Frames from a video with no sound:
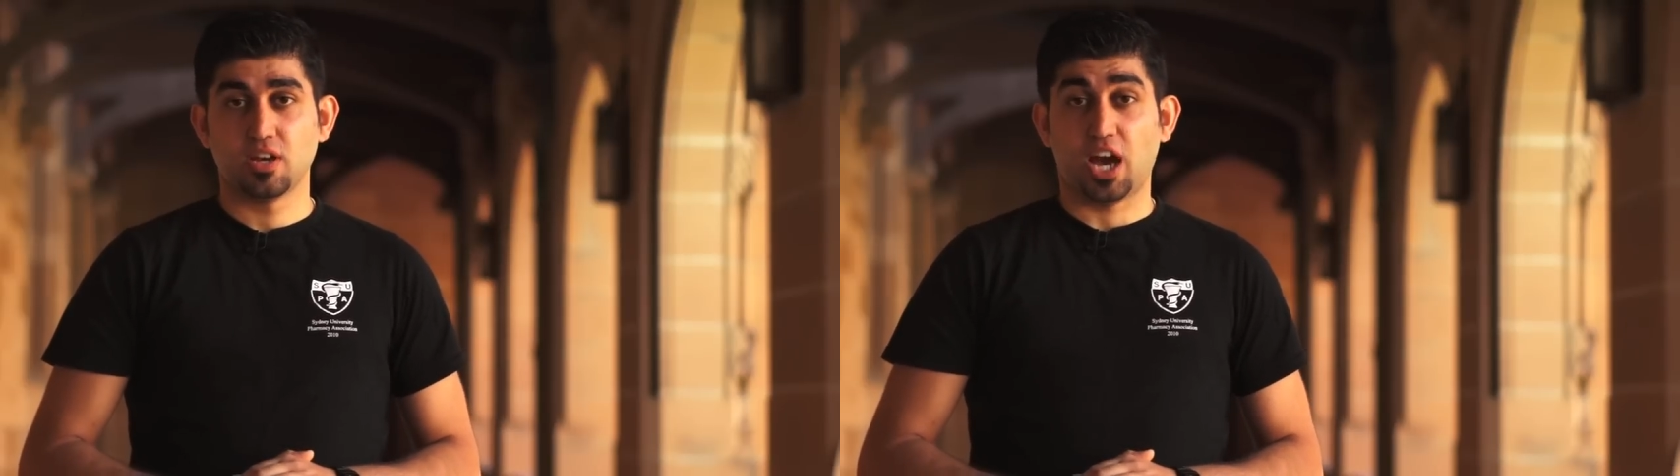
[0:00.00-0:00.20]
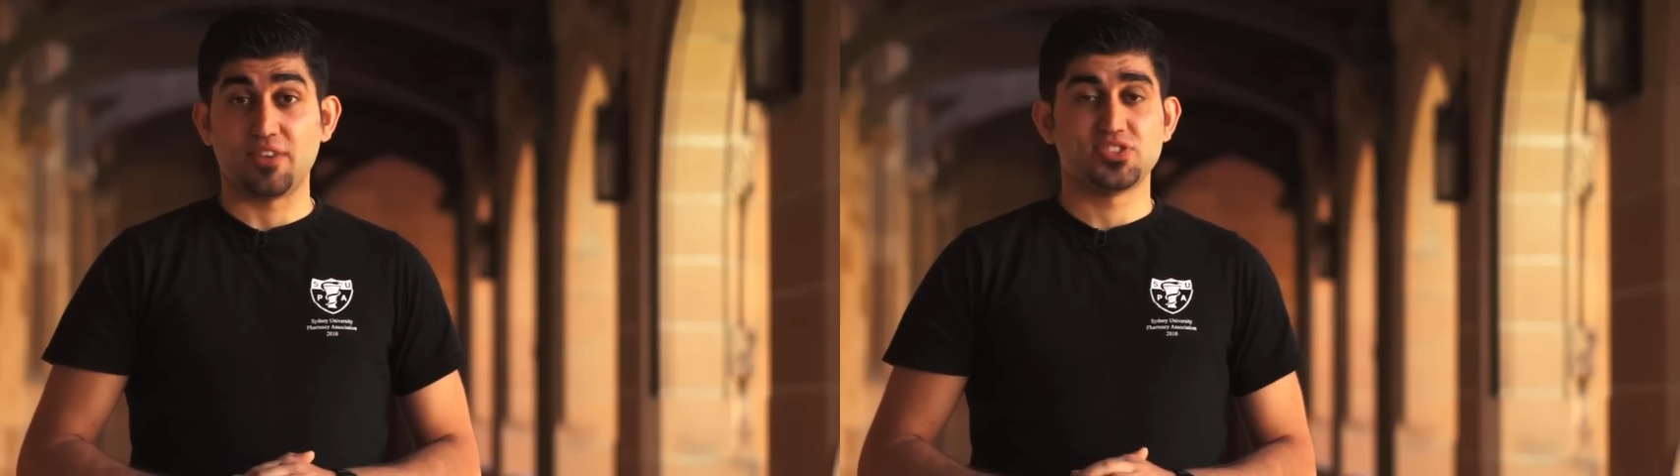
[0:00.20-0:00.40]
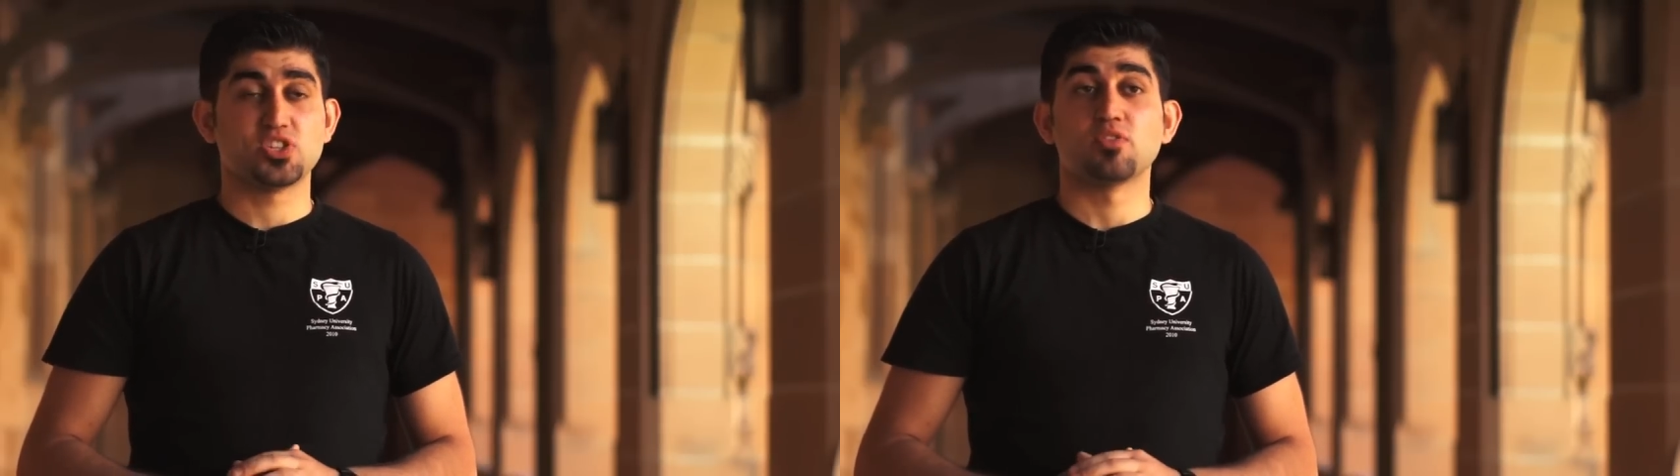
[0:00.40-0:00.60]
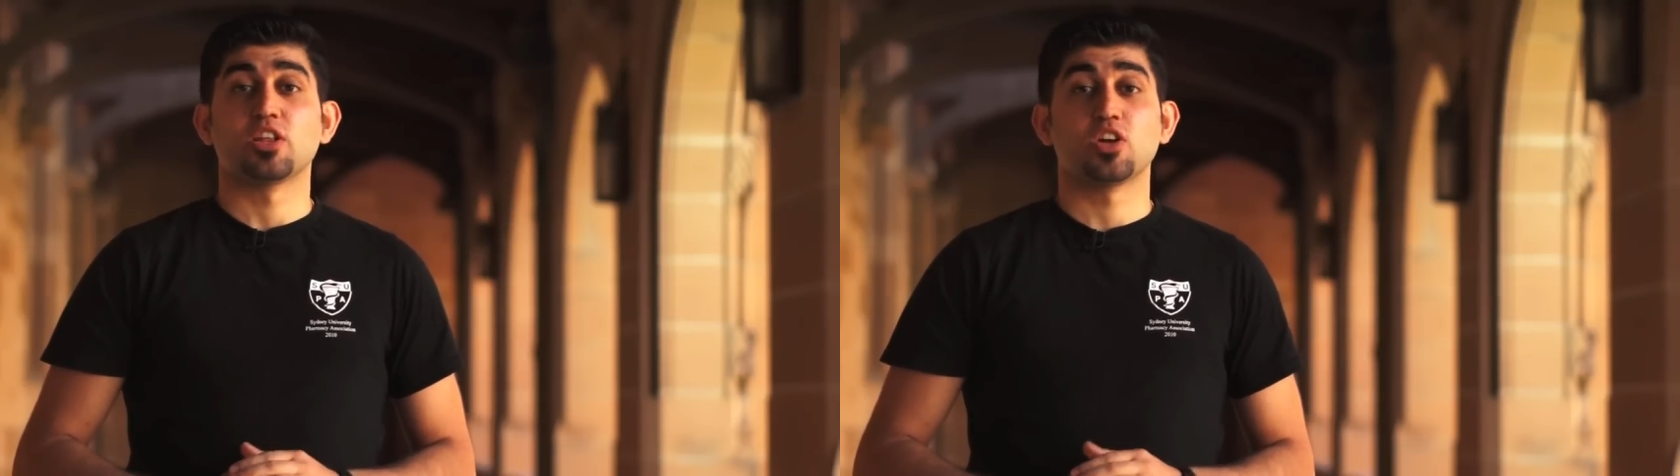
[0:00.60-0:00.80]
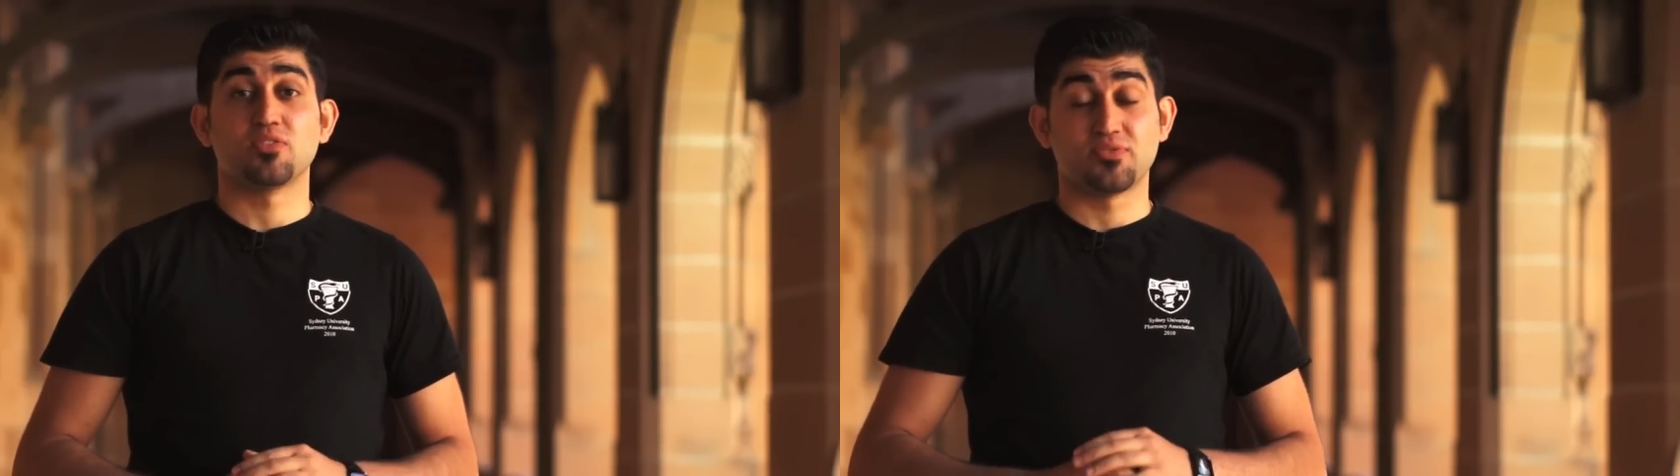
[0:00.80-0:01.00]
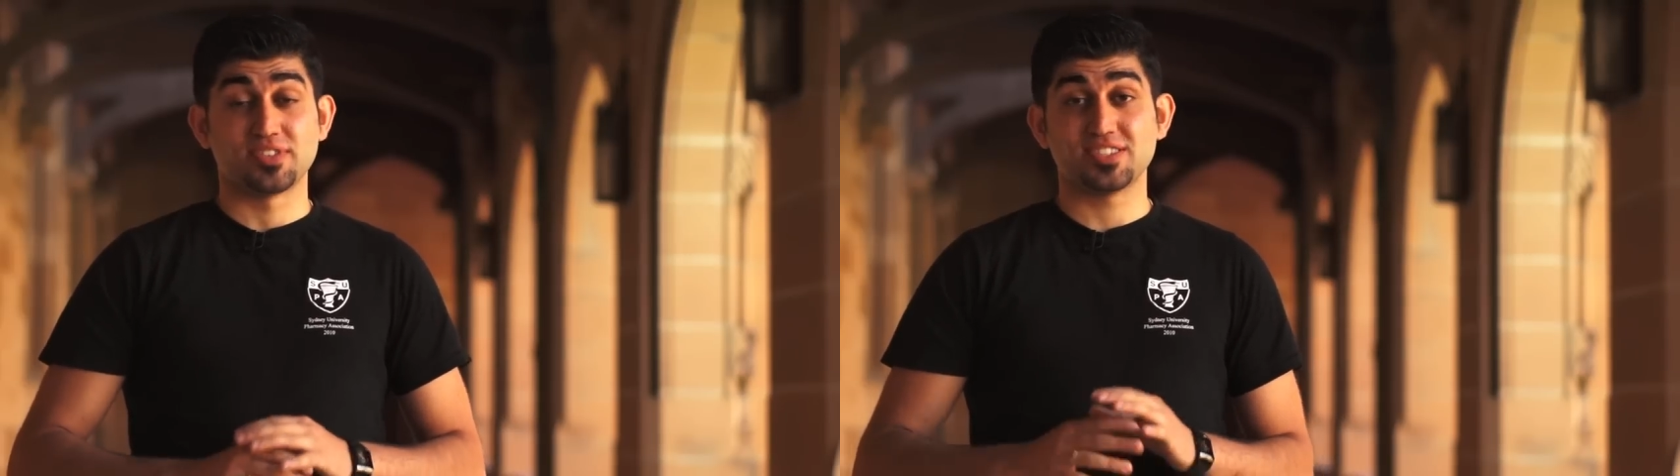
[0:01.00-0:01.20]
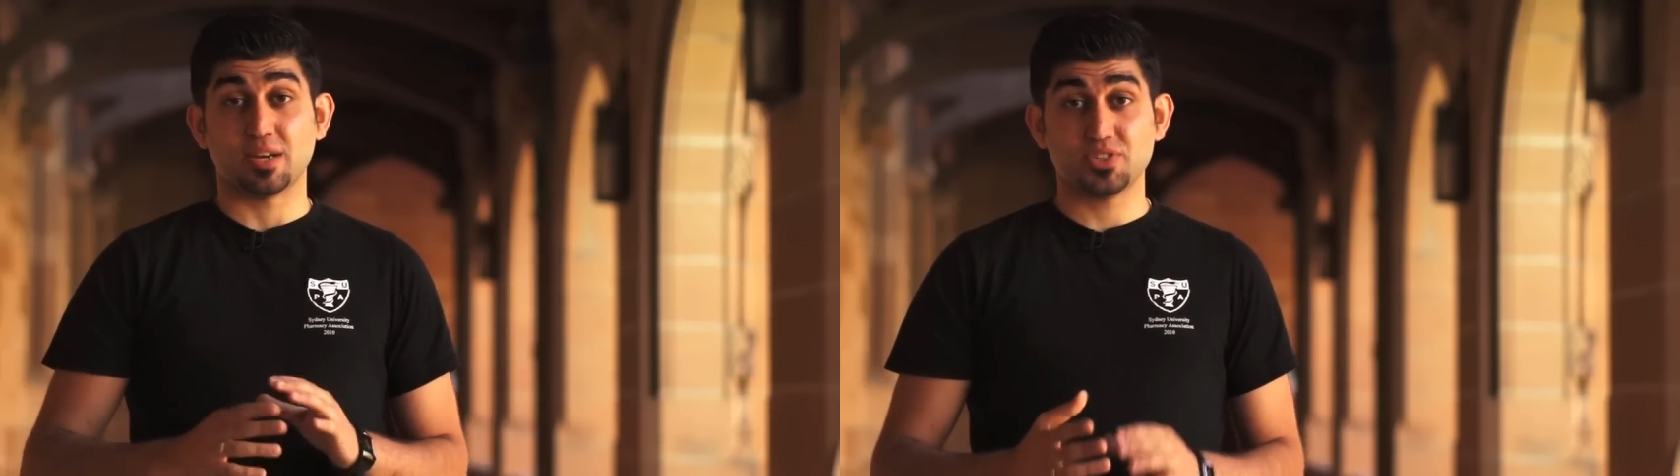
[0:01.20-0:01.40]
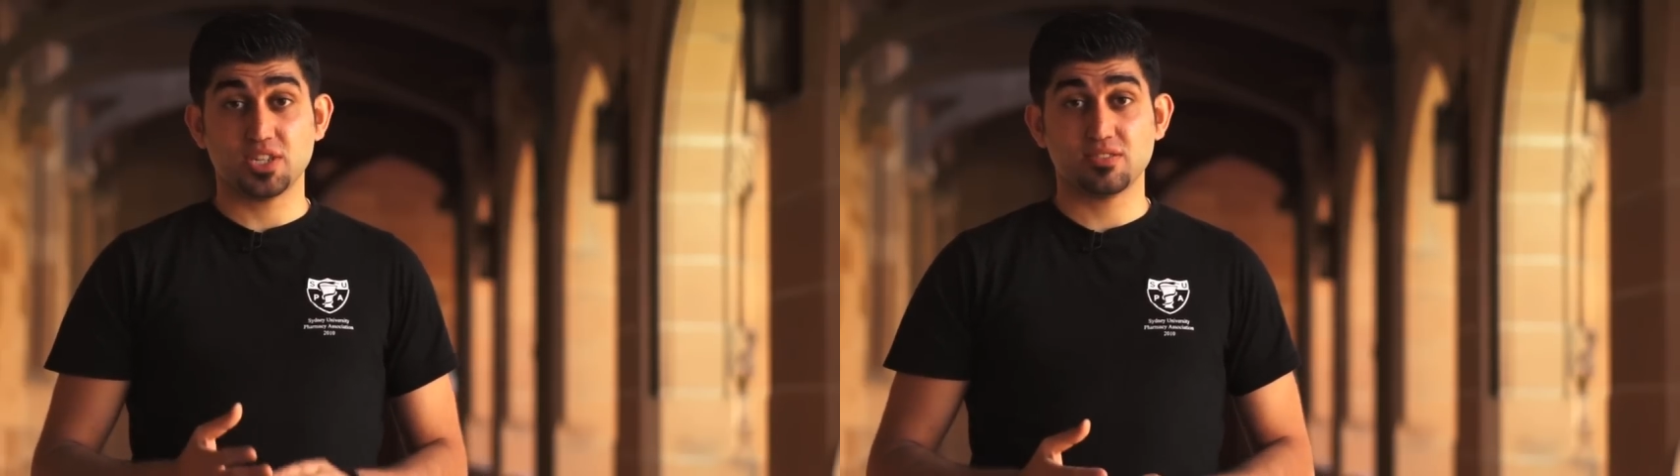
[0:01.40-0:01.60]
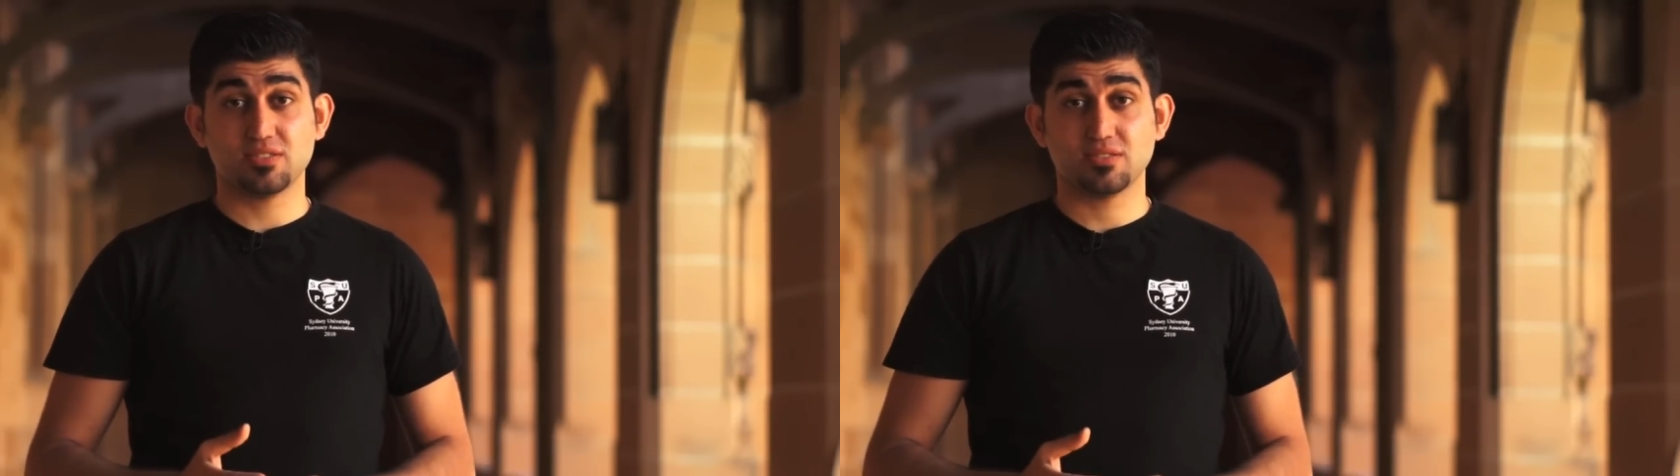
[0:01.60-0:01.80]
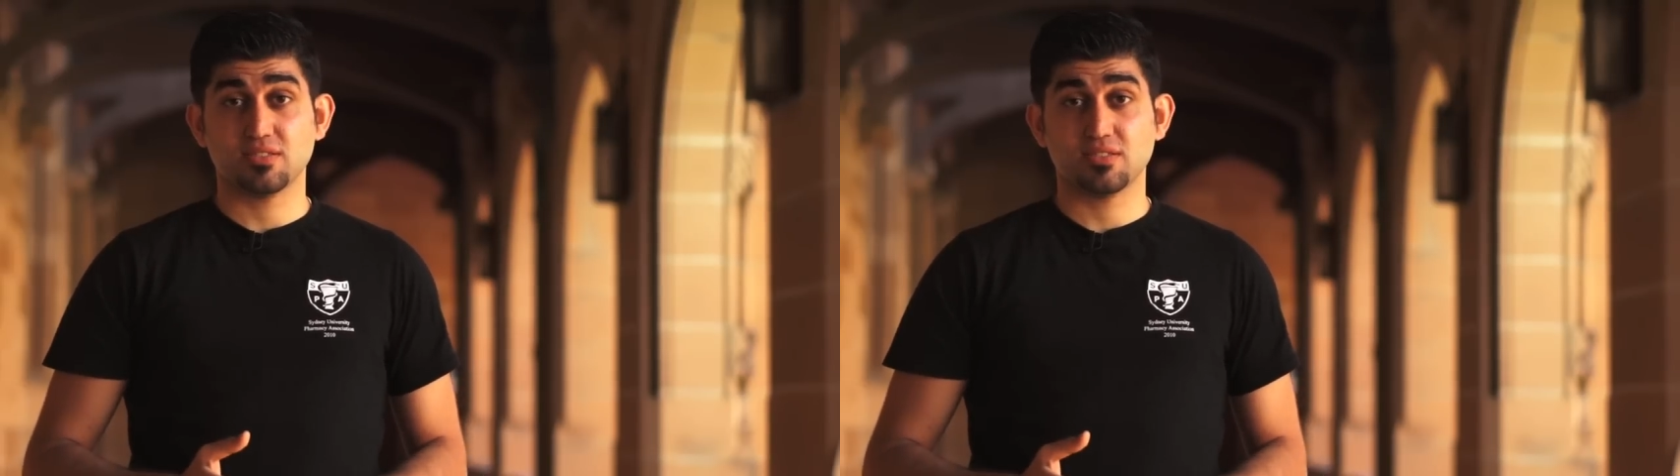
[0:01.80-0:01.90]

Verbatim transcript: I've discovered a lot of different subjects